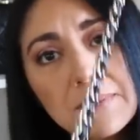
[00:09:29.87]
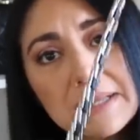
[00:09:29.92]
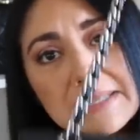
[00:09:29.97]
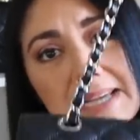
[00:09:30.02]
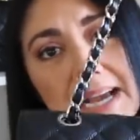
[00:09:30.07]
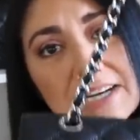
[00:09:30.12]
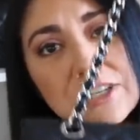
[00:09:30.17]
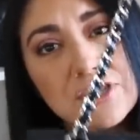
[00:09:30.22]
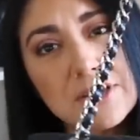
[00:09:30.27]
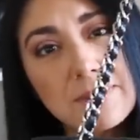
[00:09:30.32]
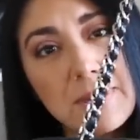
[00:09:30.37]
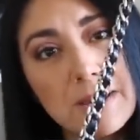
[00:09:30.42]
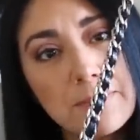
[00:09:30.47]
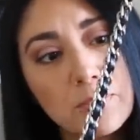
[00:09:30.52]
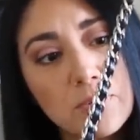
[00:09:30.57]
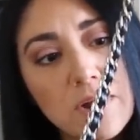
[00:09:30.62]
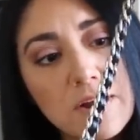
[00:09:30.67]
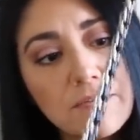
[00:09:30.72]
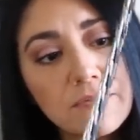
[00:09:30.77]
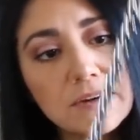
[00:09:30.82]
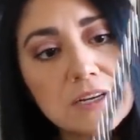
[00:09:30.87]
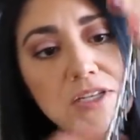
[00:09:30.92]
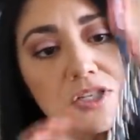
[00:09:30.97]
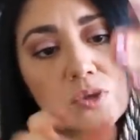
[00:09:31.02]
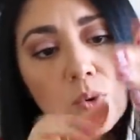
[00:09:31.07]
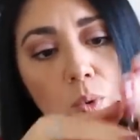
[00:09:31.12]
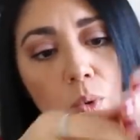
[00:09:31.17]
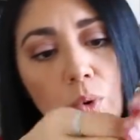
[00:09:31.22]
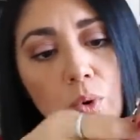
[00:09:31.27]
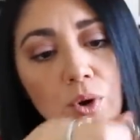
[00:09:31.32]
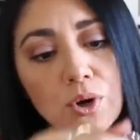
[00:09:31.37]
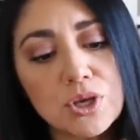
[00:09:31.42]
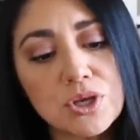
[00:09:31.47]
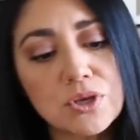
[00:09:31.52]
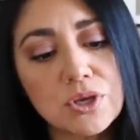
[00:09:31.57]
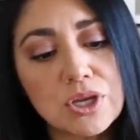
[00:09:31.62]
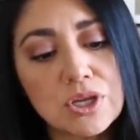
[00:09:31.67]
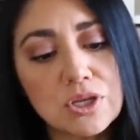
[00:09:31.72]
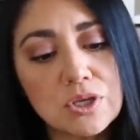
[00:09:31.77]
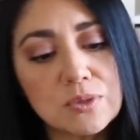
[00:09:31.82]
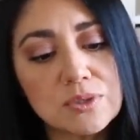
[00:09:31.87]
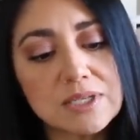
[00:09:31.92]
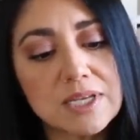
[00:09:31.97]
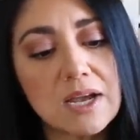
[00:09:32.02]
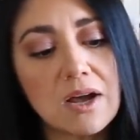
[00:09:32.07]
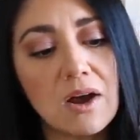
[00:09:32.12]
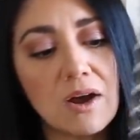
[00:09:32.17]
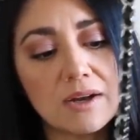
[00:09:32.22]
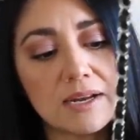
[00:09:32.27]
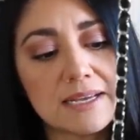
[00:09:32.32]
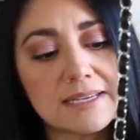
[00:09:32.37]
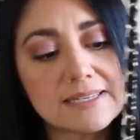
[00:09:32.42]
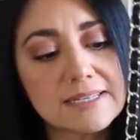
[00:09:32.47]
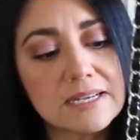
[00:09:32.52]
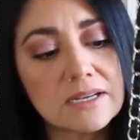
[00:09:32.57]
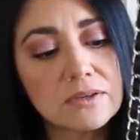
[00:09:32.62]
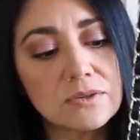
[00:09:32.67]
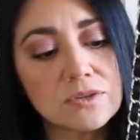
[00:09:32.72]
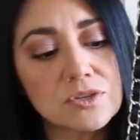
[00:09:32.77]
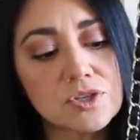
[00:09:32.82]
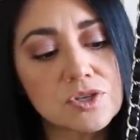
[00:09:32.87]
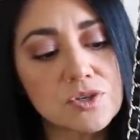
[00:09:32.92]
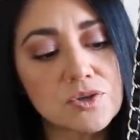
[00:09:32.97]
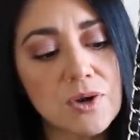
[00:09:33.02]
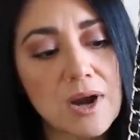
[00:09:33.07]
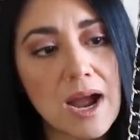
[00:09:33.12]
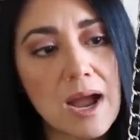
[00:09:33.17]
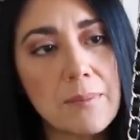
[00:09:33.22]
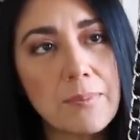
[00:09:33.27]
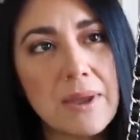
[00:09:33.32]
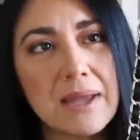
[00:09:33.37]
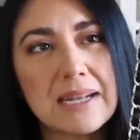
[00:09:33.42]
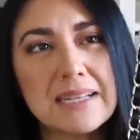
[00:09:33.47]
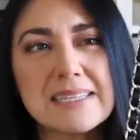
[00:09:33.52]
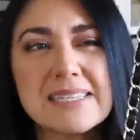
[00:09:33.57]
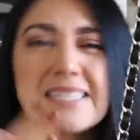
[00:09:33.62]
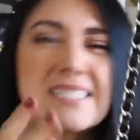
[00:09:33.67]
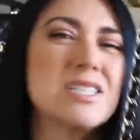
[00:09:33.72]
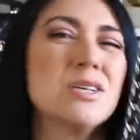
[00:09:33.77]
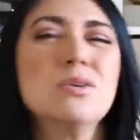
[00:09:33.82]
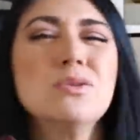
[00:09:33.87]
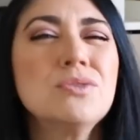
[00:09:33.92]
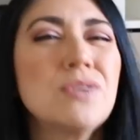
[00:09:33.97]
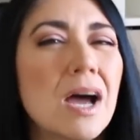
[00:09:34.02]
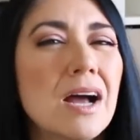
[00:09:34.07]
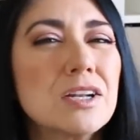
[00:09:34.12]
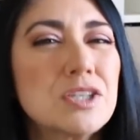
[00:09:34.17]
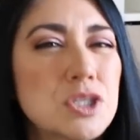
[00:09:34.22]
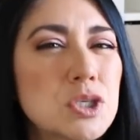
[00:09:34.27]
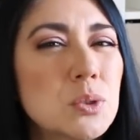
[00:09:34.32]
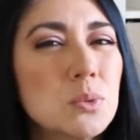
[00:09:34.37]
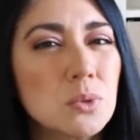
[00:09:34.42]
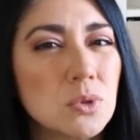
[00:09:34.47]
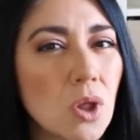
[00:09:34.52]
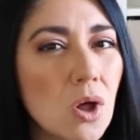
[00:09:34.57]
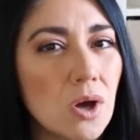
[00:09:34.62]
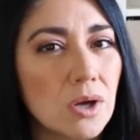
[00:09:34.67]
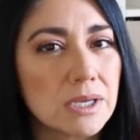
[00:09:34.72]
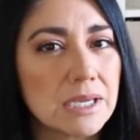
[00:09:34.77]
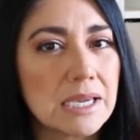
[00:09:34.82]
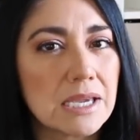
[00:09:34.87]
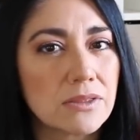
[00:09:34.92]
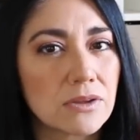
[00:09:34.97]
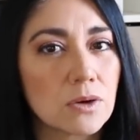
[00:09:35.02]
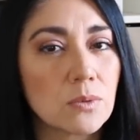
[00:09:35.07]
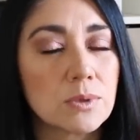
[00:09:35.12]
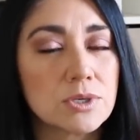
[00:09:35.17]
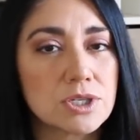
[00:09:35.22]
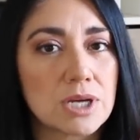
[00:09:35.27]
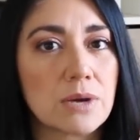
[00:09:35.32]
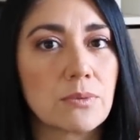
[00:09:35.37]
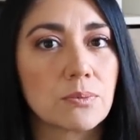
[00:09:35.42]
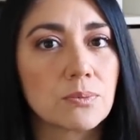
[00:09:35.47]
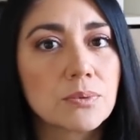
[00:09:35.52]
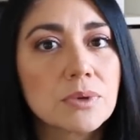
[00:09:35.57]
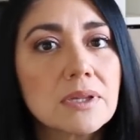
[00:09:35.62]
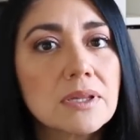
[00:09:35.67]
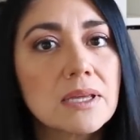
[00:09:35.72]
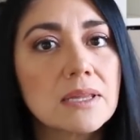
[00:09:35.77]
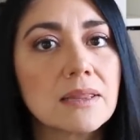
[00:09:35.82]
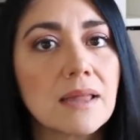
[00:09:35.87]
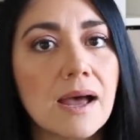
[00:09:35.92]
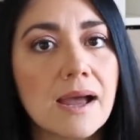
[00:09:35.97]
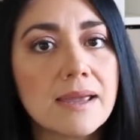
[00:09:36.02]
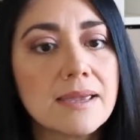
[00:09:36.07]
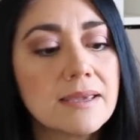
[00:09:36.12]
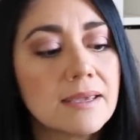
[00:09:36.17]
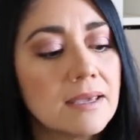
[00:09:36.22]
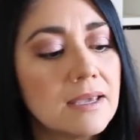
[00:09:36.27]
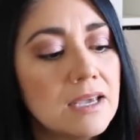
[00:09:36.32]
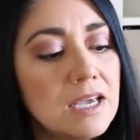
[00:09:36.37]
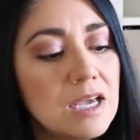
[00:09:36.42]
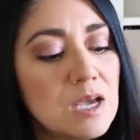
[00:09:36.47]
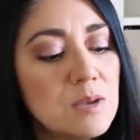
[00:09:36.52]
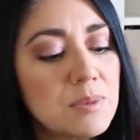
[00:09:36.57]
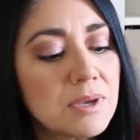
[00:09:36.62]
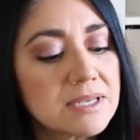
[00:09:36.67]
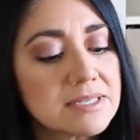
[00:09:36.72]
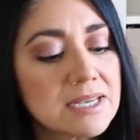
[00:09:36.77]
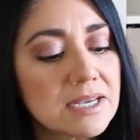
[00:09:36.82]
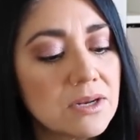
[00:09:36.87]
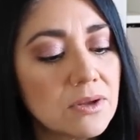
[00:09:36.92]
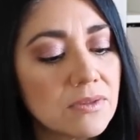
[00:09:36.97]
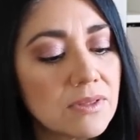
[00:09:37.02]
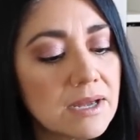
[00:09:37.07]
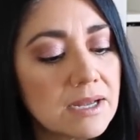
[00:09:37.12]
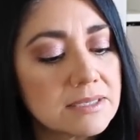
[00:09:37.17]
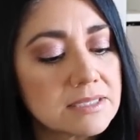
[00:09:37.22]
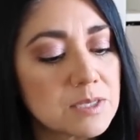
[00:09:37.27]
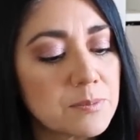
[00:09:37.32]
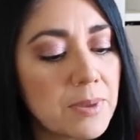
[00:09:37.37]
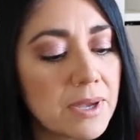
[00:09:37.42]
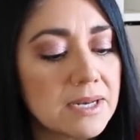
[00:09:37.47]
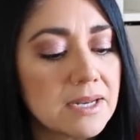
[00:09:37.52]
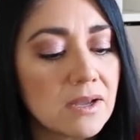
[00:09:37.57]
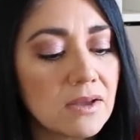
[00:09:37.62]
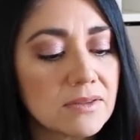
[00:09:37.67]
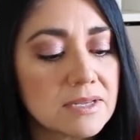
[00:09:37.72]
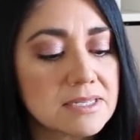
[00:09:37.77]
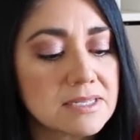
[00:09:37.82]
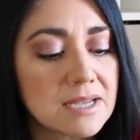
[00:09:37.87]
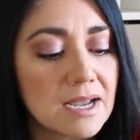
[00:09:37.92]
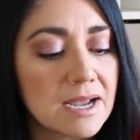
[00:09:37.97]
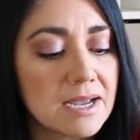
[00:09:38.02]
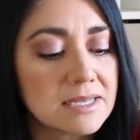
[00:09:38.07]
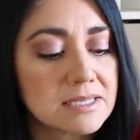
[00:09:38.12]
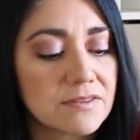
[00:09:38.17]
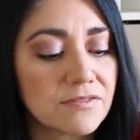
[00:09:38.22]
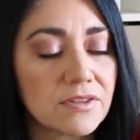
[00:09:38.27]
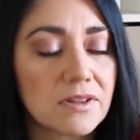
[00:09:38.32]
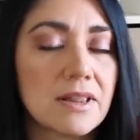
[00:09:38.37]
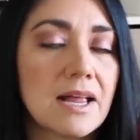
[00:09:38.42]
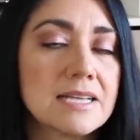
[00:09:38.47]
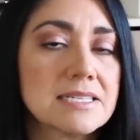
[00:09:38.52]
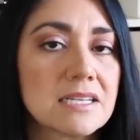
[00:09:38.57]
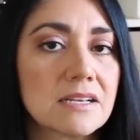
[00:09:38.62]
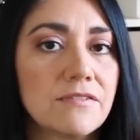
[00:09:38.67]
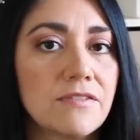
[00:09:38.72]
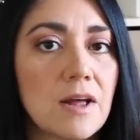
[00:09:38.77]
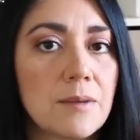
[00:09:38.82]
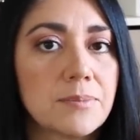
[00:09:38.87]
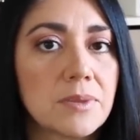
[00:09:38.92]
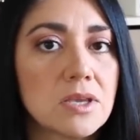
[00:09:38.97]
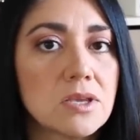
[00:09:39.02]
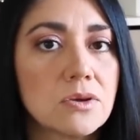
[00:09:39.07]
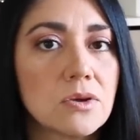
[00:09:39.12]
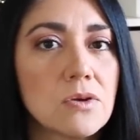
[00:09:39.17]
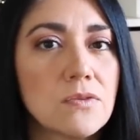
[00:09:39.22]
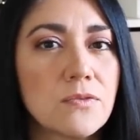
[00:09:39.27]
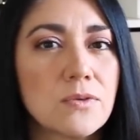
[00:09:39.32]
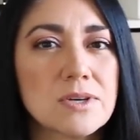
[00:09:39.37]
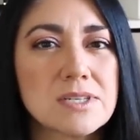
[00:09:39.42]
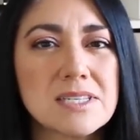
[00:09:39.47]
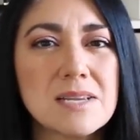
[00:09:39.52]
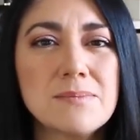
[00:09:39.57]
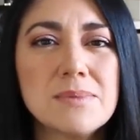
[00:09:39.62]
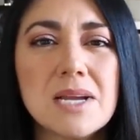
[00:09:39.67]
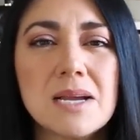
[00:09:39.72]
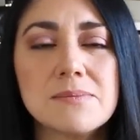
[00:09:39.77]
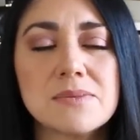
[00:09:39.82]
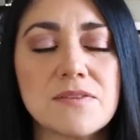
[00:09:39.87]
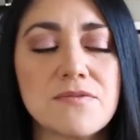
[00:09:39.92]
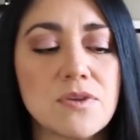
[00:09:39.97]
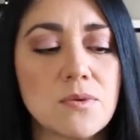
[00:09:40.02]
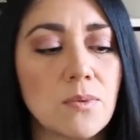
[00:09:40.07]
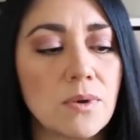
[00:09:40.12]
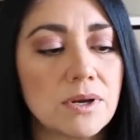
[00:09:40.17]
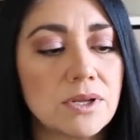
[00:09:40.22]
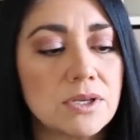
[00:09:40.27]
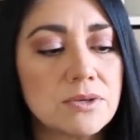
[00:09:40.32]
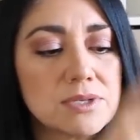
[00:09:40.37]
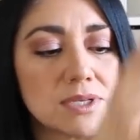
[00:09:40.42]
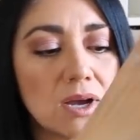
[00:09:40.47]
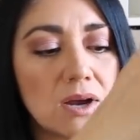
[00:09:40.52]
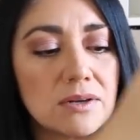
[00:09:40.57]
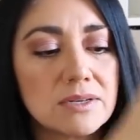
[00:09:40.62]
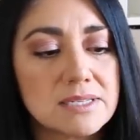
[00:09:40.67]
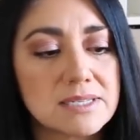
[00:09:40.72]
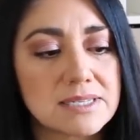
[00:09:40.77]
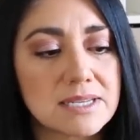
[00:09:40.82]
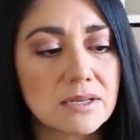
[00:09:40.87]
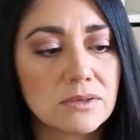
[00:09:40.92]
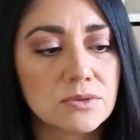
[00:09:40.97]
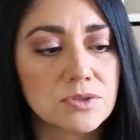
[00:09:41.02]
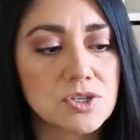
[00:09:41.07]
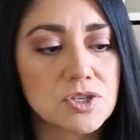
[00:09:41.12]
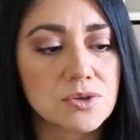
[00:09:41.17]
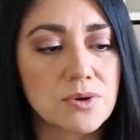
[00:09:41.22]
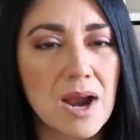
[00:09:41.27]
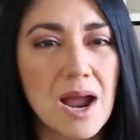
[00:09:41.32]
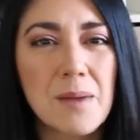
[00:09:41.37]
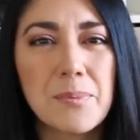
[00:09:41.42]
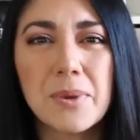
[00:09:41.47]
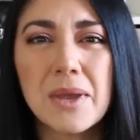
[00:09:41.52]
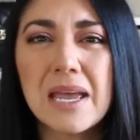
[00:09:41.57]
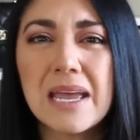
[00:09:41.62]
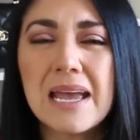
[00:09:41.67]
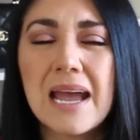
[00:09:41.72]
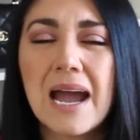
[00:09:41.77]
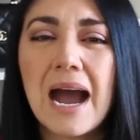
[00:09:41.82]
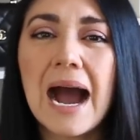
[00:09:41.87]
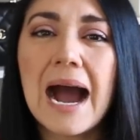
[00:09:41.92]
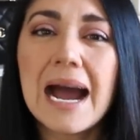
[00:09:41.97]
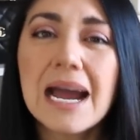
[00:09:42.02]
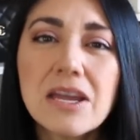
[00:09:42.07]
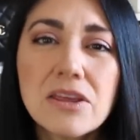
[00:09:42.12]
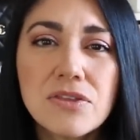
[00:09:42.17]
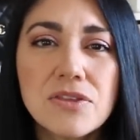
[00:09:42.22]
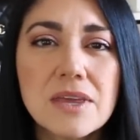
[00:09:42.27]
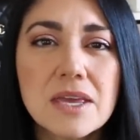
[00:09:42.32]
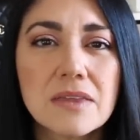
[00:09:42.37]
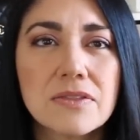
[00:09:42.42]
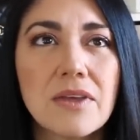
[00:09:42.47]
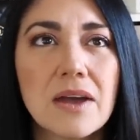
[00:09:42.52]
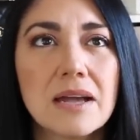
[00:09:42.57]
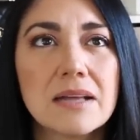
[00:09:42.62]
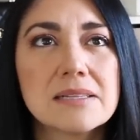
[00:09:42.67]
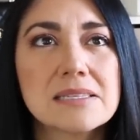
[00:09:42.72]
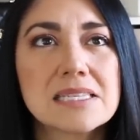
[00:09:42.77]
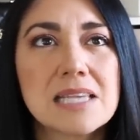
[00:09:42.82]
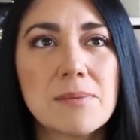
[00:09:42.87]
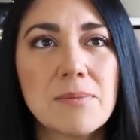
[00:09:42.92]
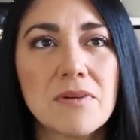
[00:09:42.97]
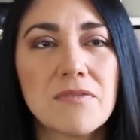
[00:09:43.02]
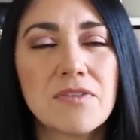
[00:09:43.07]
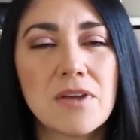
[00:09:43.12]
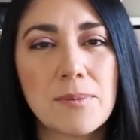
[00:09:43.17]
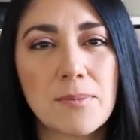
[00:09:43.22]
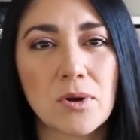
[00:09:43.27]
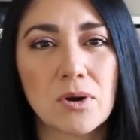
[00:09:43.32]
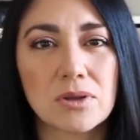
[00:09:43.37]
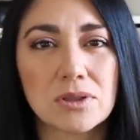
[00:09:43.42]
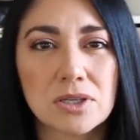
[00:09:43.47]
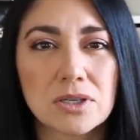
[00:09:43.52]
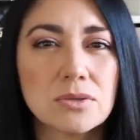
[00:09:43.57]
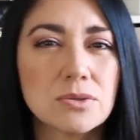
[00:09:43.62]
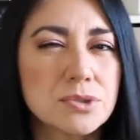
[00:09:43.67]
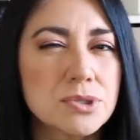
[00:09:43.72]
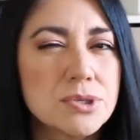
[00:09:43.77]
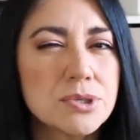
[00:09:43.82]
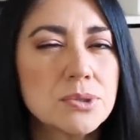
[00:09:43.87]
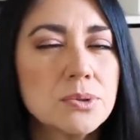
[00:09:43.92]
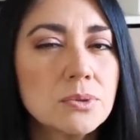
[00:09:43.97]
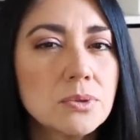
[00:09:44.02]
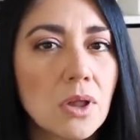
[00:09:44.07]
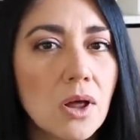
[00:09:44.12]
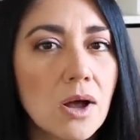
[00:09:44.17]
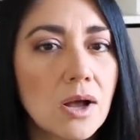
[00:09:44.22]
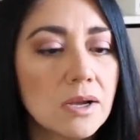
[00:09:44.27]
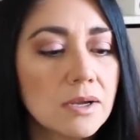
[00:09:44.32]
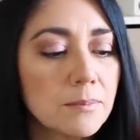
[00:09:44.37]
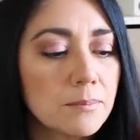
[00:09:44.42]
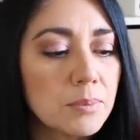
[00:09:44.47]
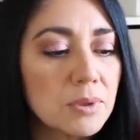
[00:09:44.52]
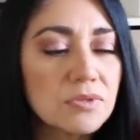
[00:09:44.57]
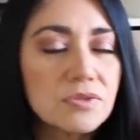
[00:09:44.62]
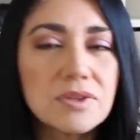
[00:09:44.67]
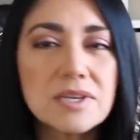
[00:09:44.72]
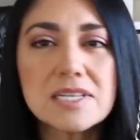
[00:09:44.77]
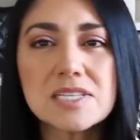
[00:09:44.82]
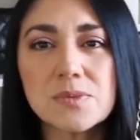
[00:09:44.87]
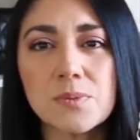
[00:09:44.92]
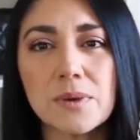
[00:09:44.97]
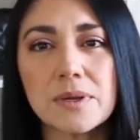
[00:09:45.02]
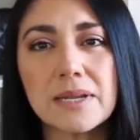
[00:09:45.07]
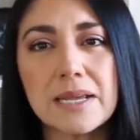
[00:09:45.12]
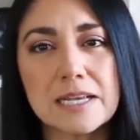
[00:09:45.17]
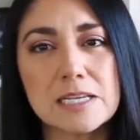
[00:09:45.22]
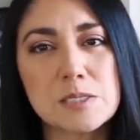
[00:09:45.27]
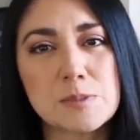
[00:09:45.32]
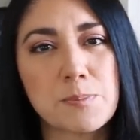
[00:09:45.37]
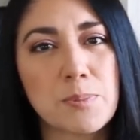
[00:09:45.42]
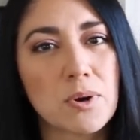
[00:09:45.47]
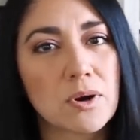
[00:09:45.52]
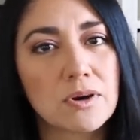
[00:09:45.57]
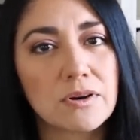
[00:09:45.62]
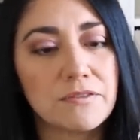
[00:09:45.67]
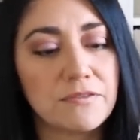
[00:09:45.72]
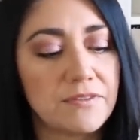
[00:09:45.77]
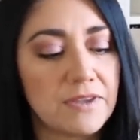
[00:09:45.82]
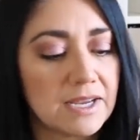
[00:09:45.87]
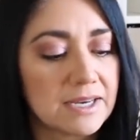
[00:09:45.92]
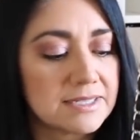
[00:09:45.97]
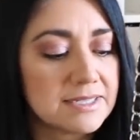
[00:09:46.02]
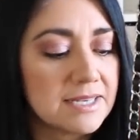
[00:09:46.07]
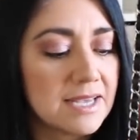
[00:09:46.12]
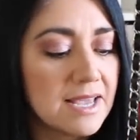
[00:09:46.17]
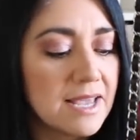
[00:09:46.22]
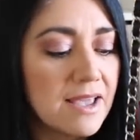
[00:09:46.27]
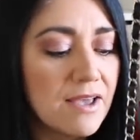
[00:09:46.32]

That's actually my preference, or you can use it on a single strap and it's still not too long either, which I really like because I know that depending on the size of the classic flap that you go for, sometimes if you wanna use it on a single strap, I think that some of them are a little too long, but this one is perfect.